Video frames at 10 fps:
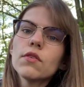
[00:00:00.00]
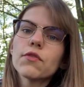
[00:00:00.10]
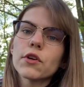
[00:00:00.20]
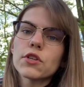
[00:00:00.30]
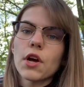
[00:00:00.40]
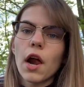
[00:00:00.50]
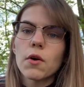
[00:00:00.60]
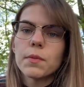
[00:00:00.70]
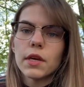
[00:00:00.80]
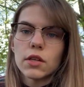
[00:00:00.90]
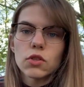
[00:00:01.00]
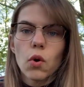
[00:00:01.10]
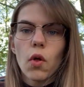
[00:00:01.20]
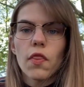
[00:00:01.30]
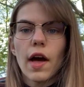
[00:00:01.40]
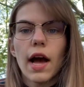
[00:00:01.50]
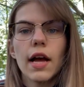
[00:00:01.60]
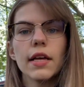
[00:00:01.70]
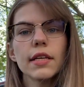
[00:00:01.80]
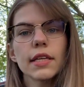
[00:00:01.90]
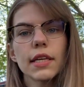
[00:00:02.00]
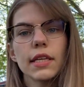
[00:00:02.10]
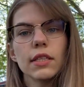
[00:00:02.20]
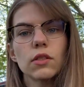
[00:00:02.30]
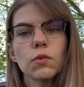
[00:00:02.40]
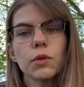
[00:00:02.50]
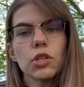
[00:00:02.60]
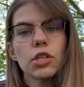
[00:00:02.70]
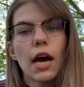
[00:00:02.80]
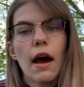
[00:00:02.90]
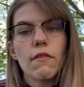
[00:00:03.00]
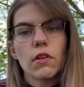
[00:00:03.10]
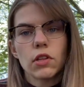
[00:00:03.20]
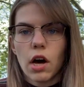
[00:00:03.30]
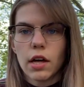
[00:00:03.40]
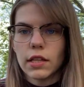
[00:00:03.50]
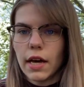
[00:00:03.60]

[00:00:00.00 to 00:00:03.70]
Fortunato being told that he's wished to have a long